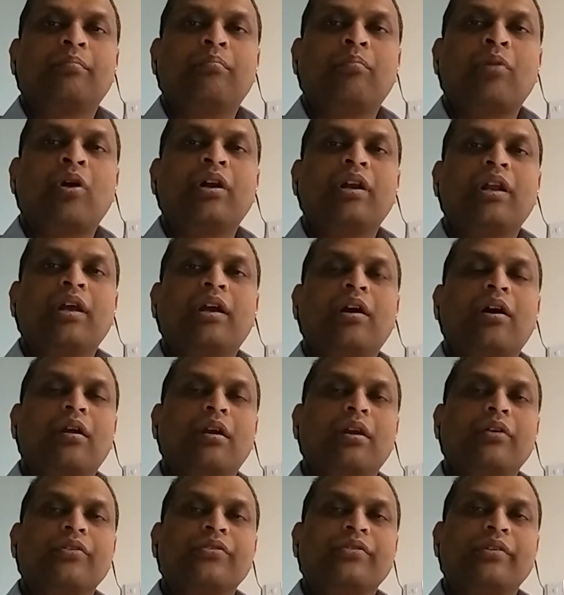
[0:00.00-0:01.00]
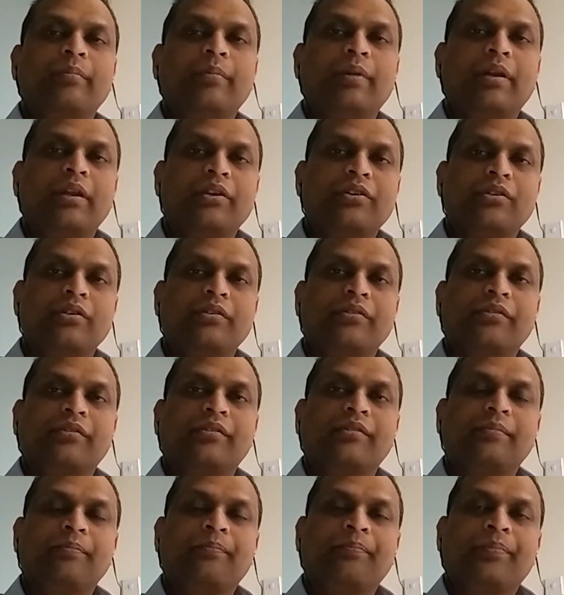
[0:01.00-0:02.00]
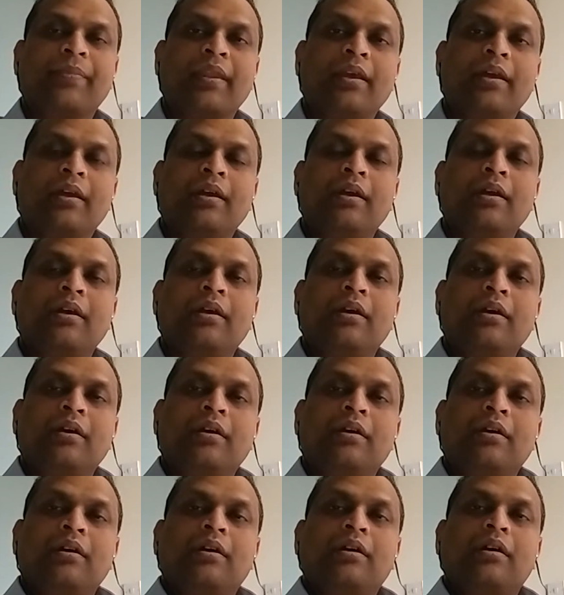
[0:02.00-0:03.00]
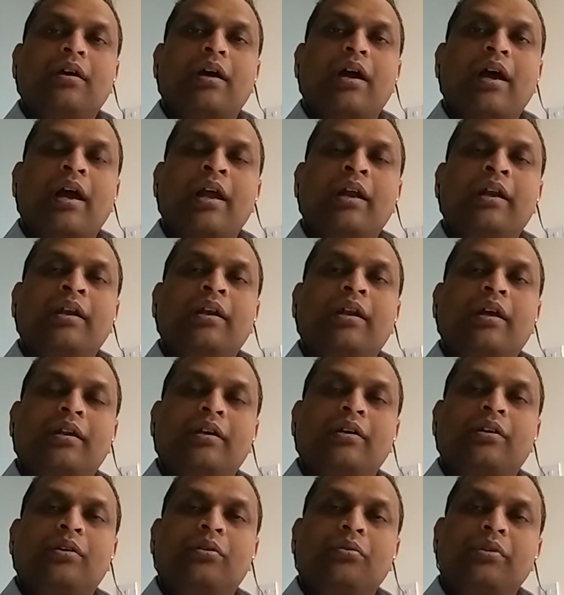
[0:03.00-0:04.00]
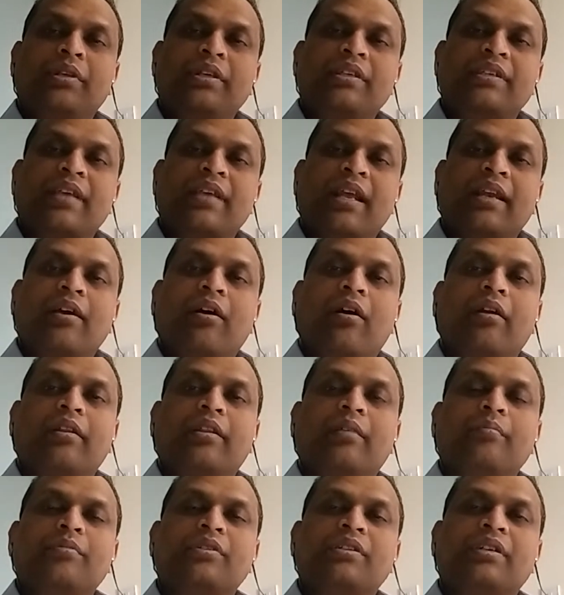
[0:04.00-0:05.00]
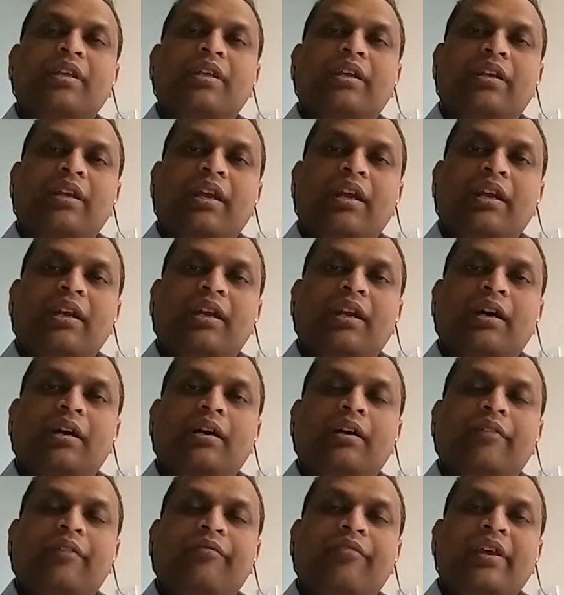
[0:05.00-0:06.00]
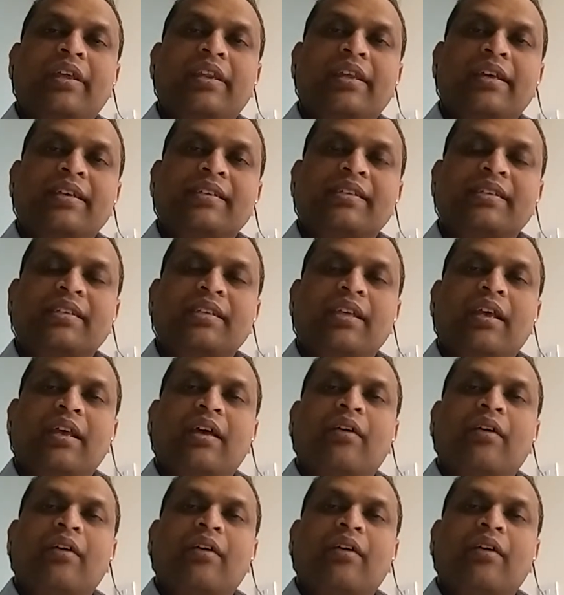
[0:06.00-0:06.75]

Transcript: Monte Carlo simulations. And to these algorithms, the data, various